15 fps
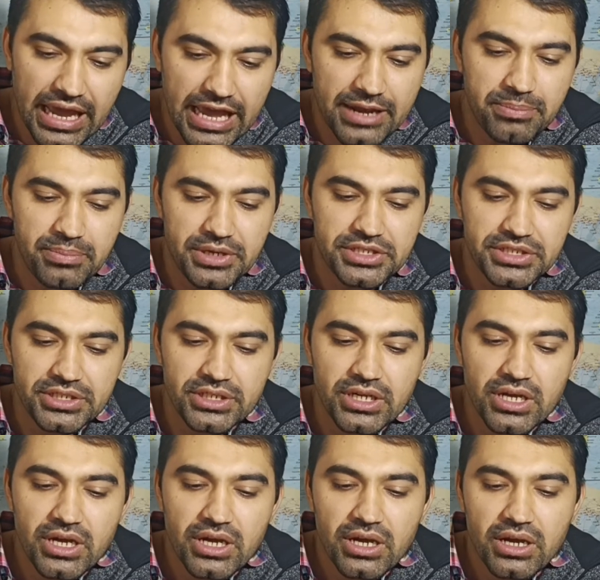enmity
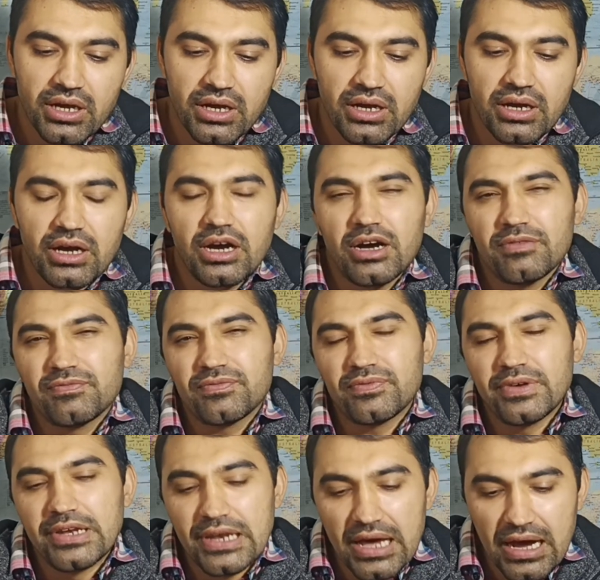of
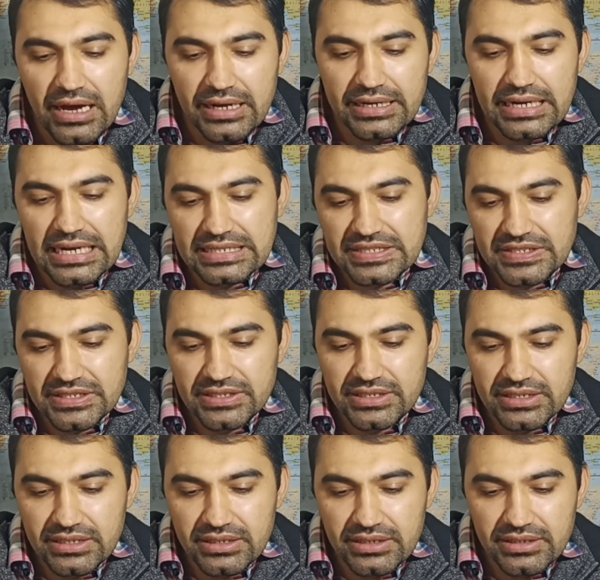long lasted